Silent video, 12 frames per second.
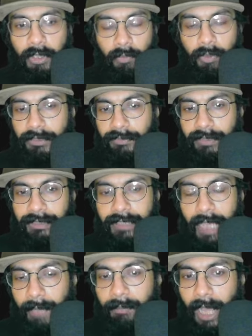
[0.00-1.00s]
For the first
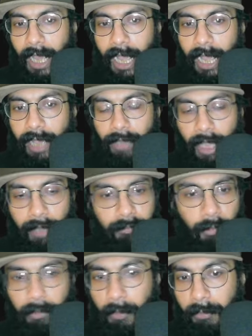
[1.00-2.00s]
time uh, I
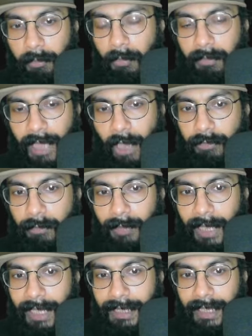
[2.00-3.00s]
probably I will be
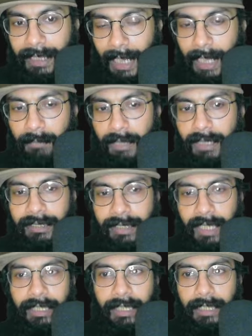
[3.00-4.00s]
playing a game
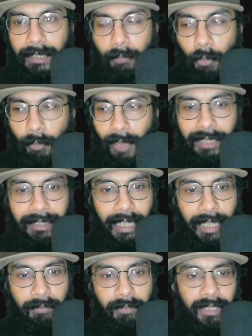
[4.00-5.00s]
that a mobile
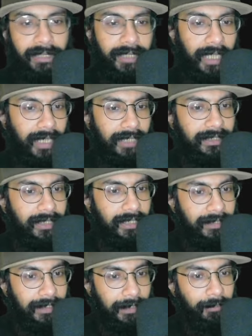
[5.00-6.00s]
game that has a
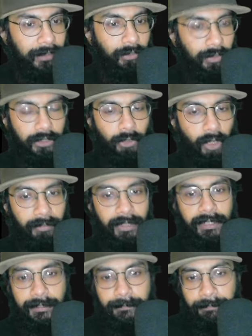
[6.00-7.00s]
GPU
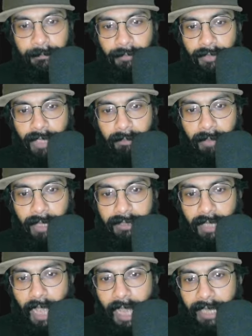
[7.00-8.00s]
requirement but
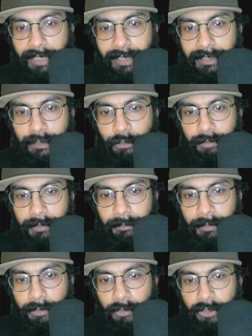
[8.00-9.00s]
the ideal
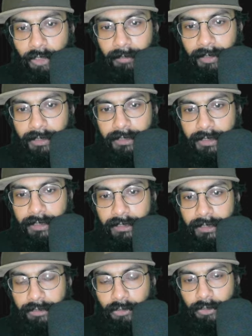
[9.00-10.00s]
GPU requirement
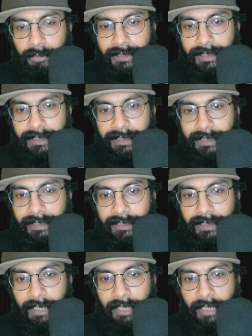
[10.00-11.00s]
is going to be
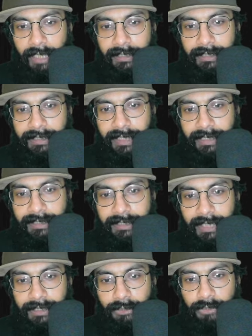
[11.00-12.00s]
GTE and uh, GTX
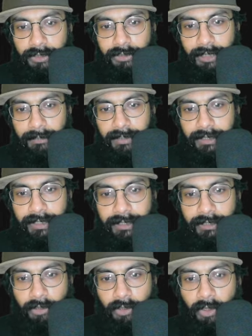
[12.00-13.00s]

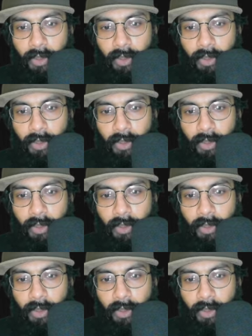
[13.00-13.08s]
62060 or